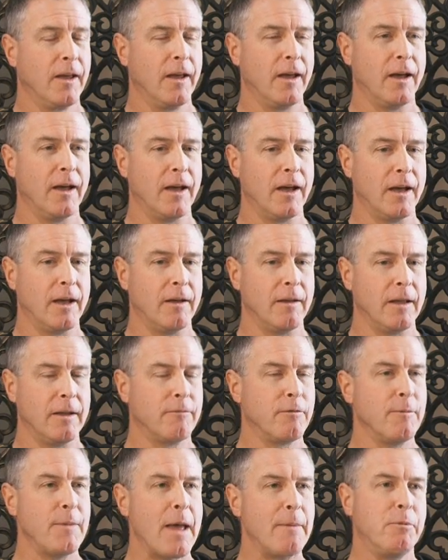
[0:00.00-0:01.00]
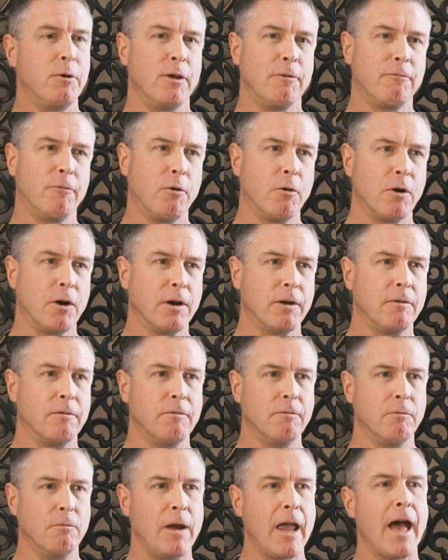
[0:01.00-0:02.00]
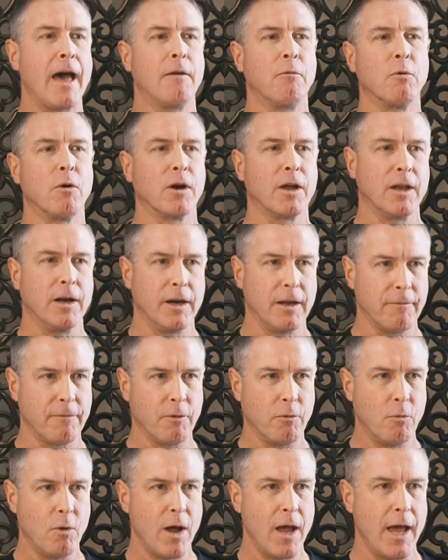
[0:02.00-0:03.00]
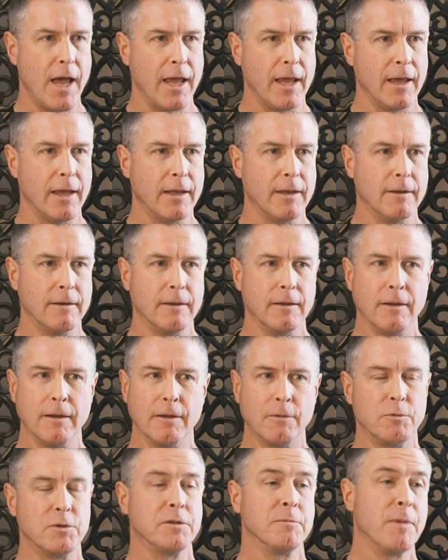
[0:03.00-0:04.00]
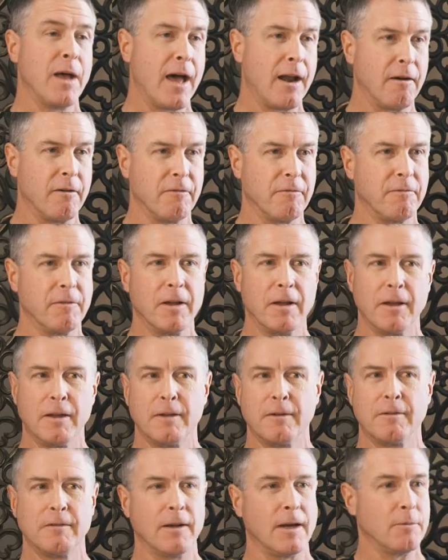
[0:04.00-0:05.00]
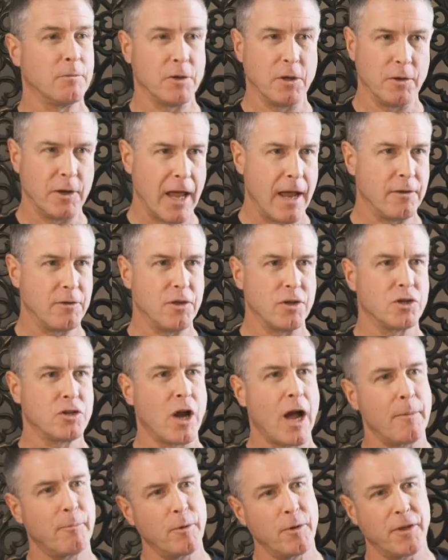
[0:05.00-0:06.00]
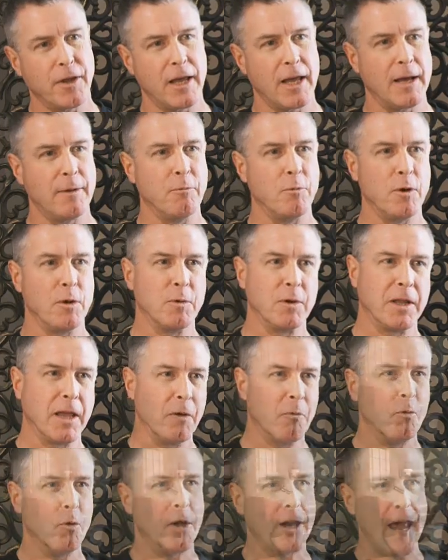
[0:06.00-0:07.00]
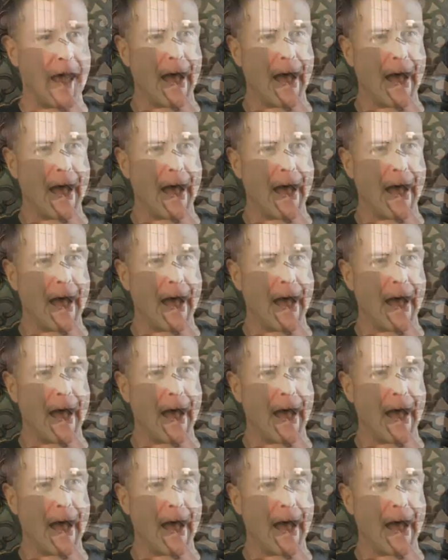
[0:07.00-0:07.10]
And from that point forward, we had to work in a different way, and it was a matter of I would go down to the shop with them, we would get wood